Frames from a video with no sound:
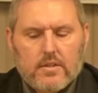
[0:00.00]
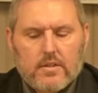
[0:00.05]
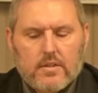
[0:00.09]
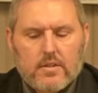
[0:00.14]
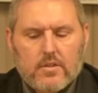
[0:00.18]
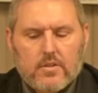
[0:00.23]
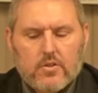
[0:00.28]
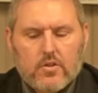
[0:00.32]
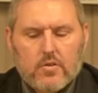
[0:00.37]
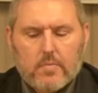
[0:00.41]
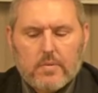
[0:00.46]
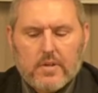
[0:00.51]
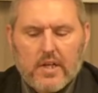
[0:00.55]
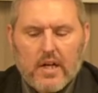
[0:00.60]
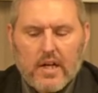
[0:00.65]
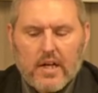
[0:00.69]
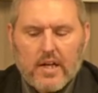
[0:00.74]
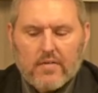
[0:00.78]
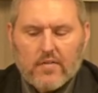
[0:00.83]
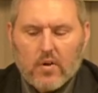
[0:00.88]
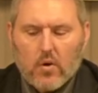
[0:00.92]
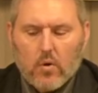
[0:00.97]
Should we not
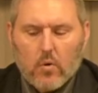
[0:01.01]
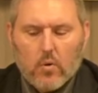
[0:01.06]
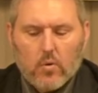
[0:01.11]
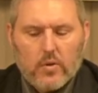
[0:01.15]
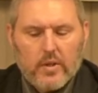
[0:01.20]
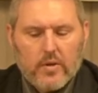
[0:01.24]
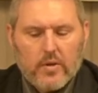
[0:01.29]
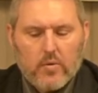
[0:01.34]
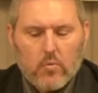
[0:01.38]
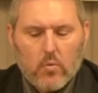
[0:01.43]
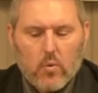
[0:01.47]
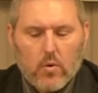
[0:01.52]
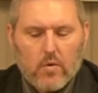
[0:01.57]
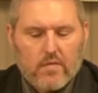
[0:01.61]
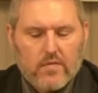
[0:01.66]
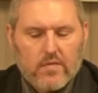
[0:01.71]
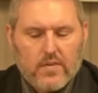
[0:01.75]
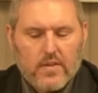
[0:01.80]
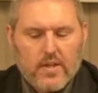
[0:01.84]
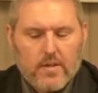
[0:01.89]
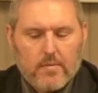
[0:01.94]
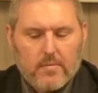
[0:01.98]
have a holy war for
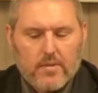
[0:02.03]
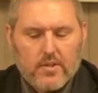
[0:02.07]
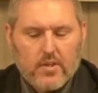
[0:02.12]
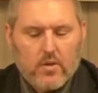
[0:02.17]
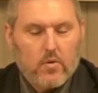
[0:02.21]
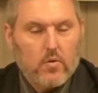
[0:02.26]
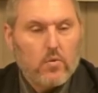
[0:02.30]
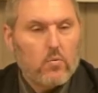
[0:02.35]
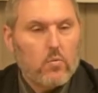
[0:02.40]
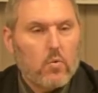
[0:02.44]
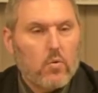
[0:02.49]
them and go to war